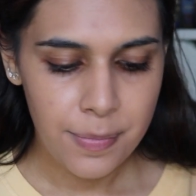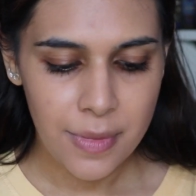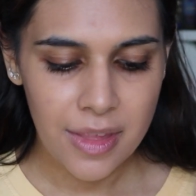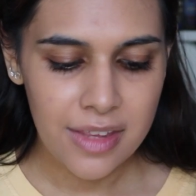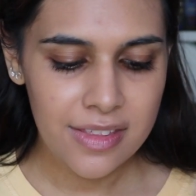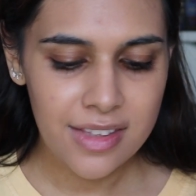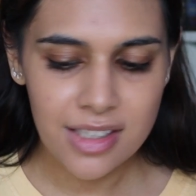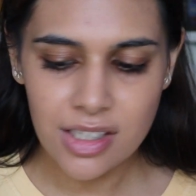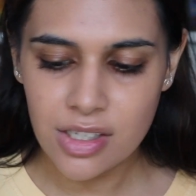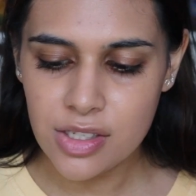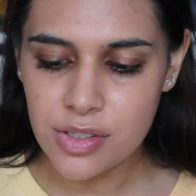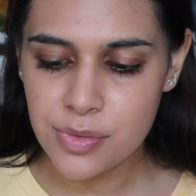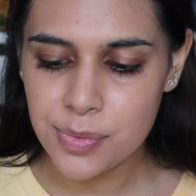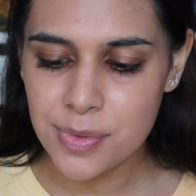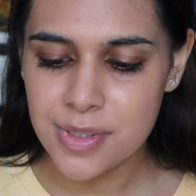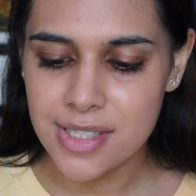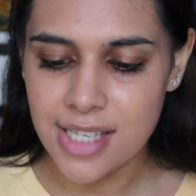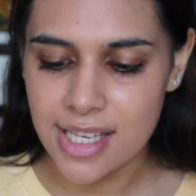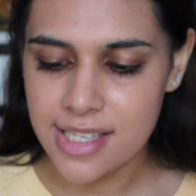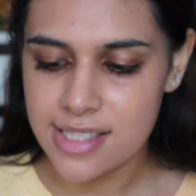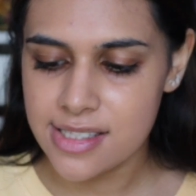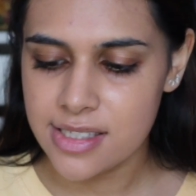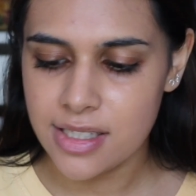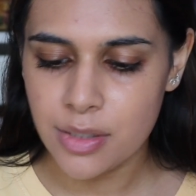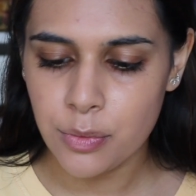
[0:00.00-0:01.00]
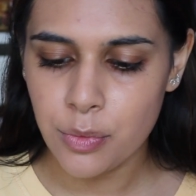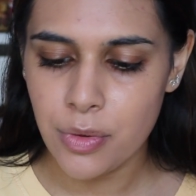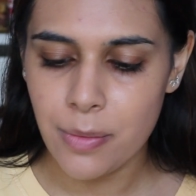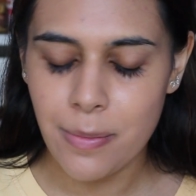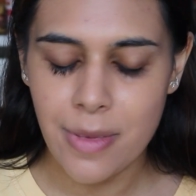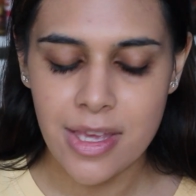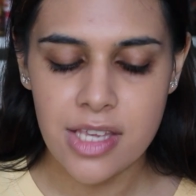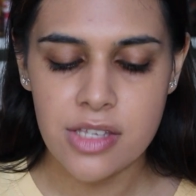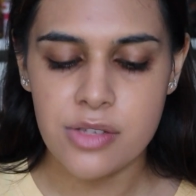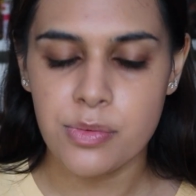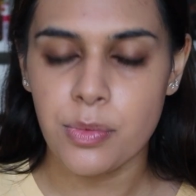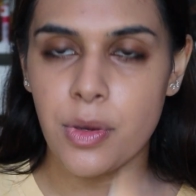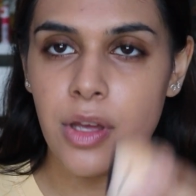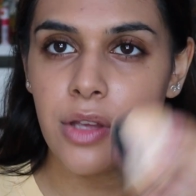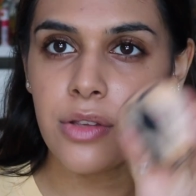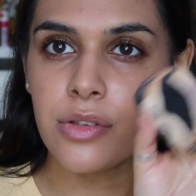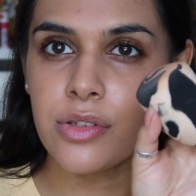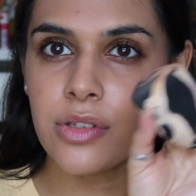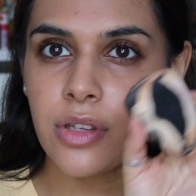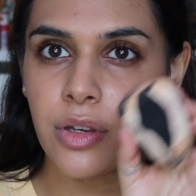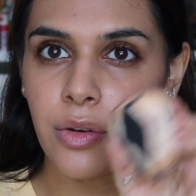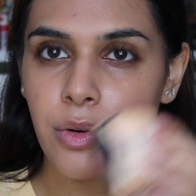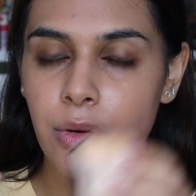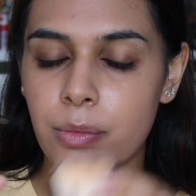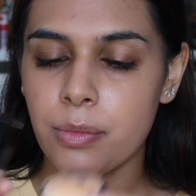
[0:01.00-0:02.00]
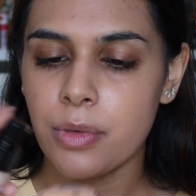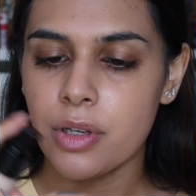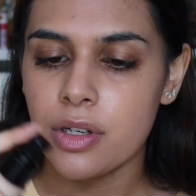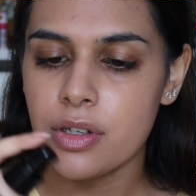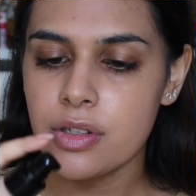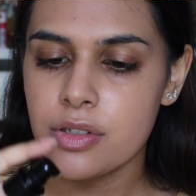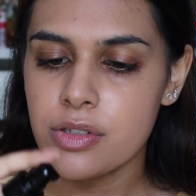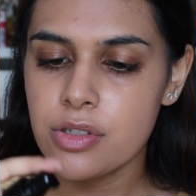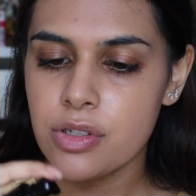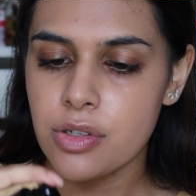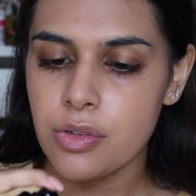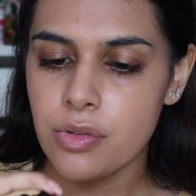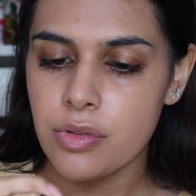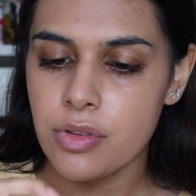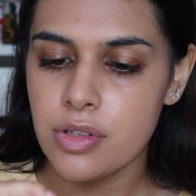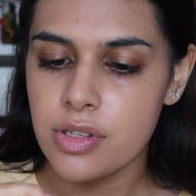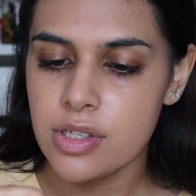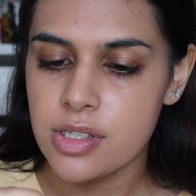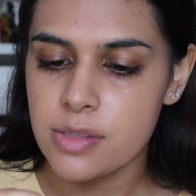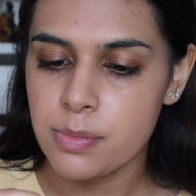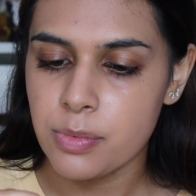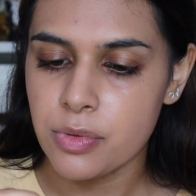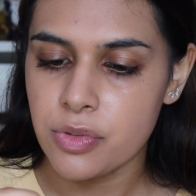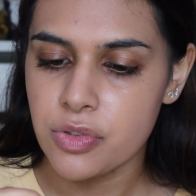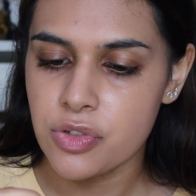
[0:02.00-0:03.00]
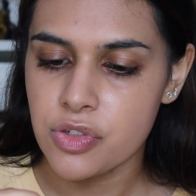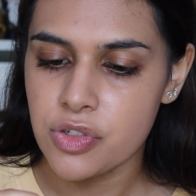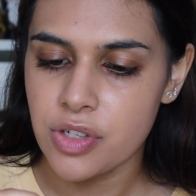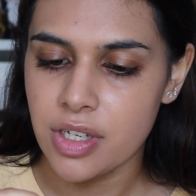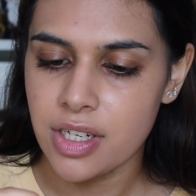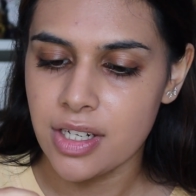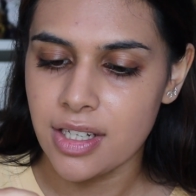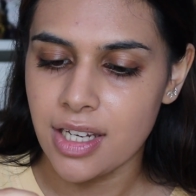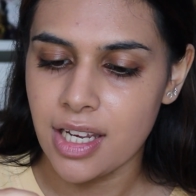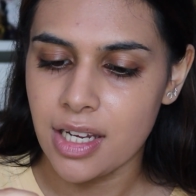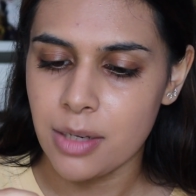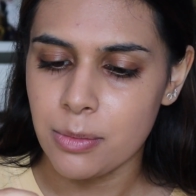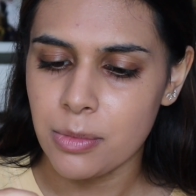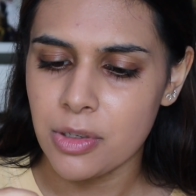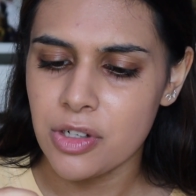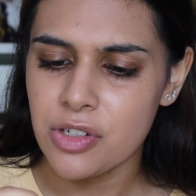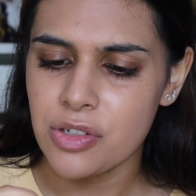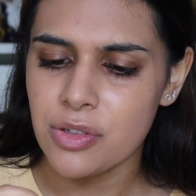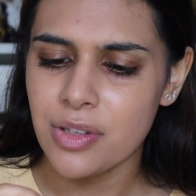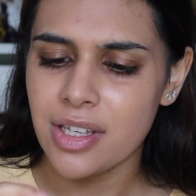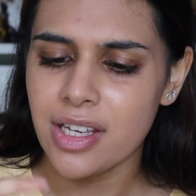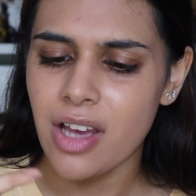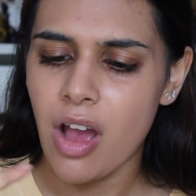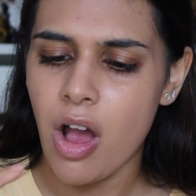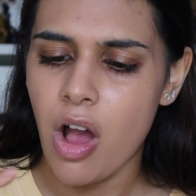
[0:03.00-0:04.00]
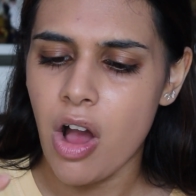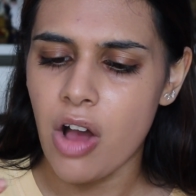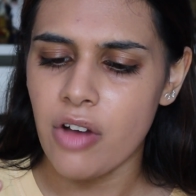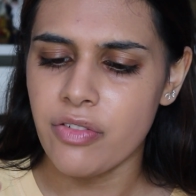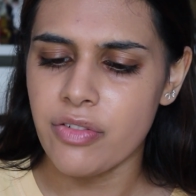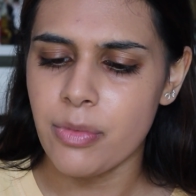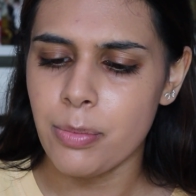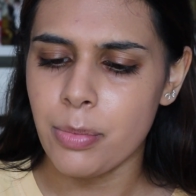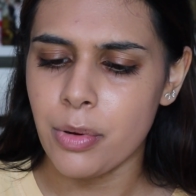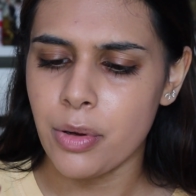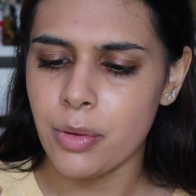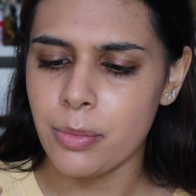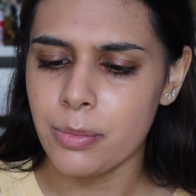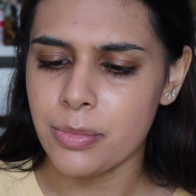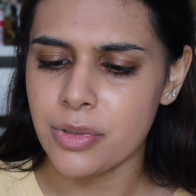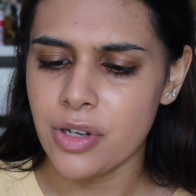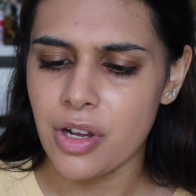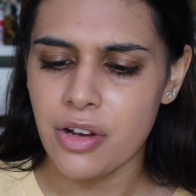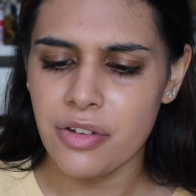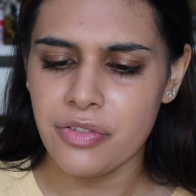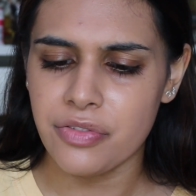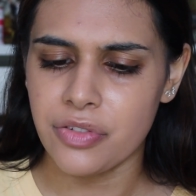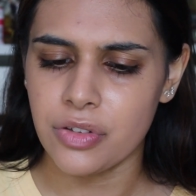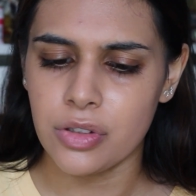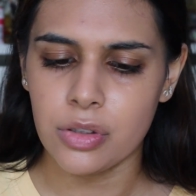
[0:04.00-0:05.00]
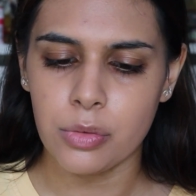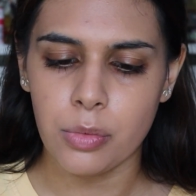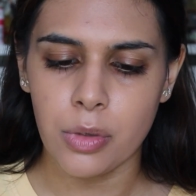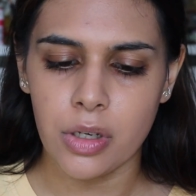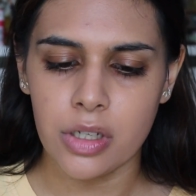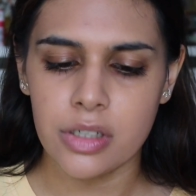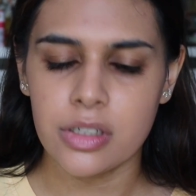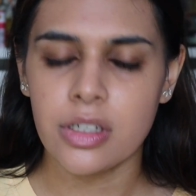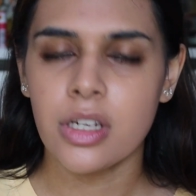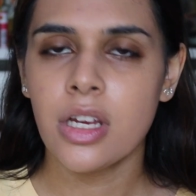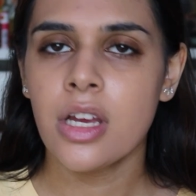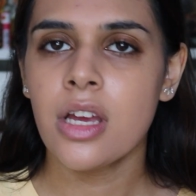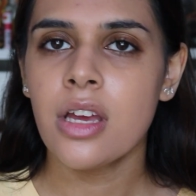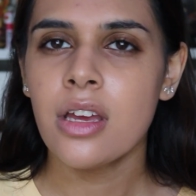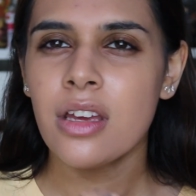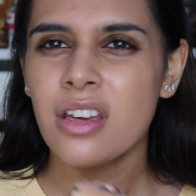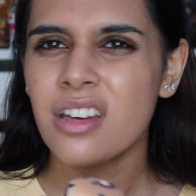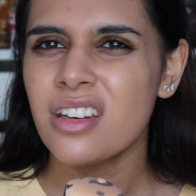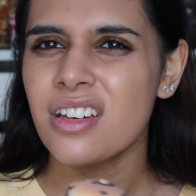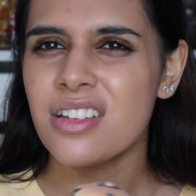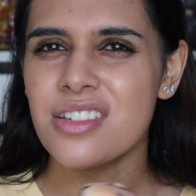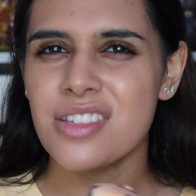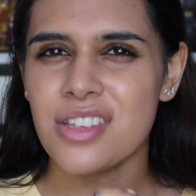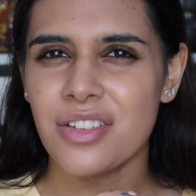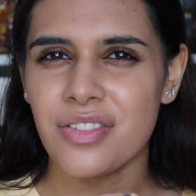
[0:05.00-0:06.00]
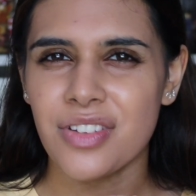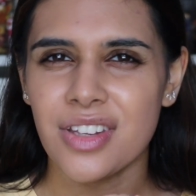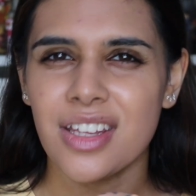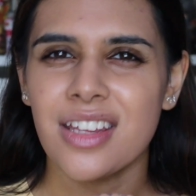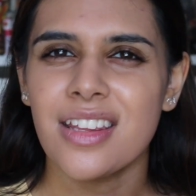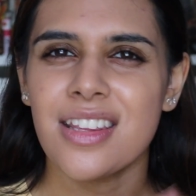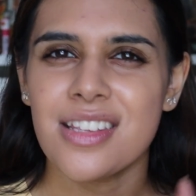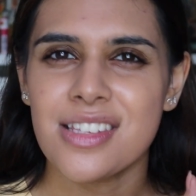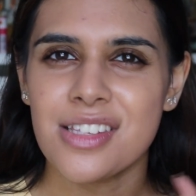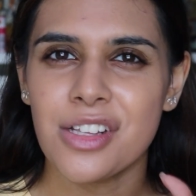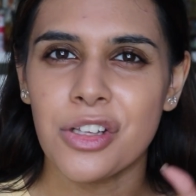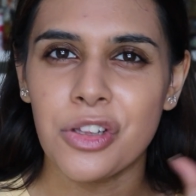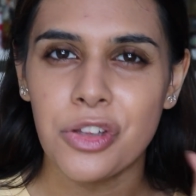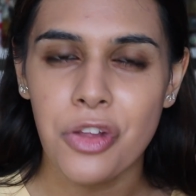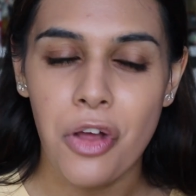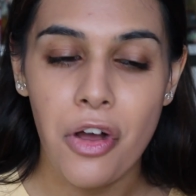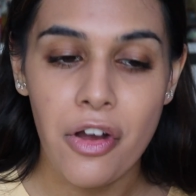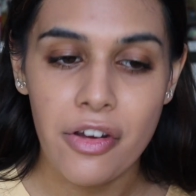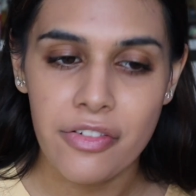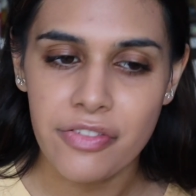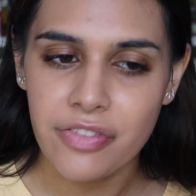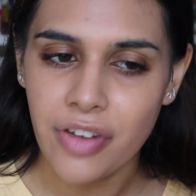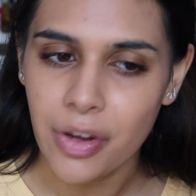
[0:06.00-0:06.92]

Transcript: I think because we're testing it, we may as well. So I'm going to do the sponge shine again. I'm going to do like half a pump, not a full one because I feel like that's a lot of